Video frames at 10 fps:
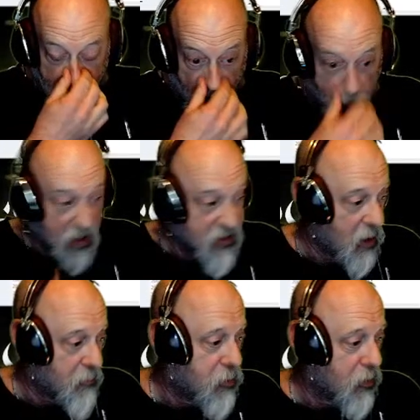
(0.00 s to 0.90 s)
I made
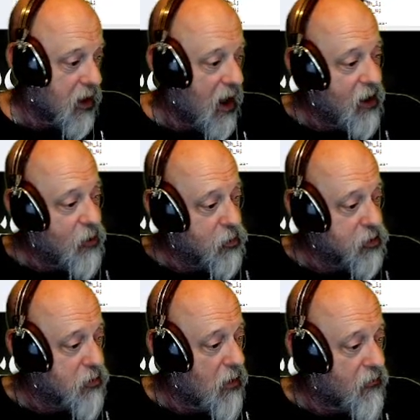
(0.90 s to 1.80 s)
some poor guy who was
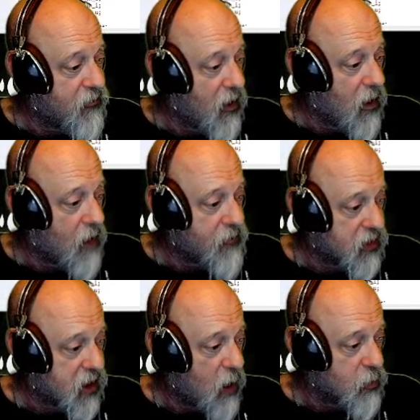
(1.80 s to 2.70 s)
drunk fall off his
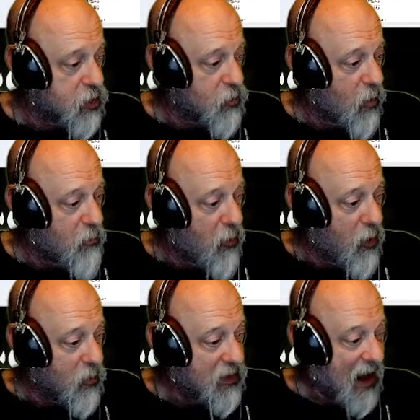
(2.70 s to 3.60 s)
couch at one
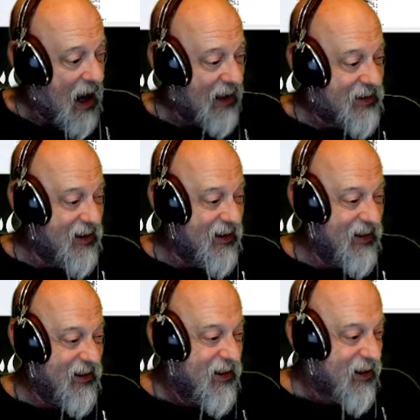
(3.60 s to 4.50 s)
point with that.
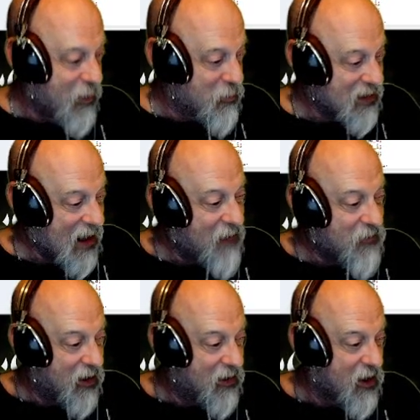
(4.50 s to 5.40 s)
He was
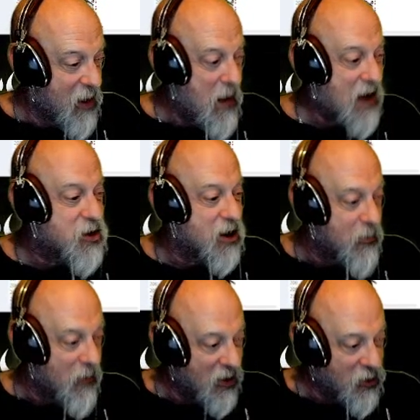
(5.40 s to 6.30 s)
laughing immensely,
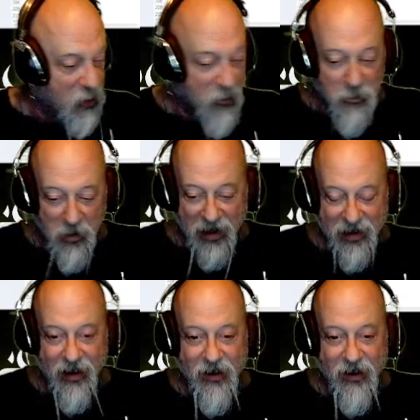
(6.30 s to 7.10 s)
but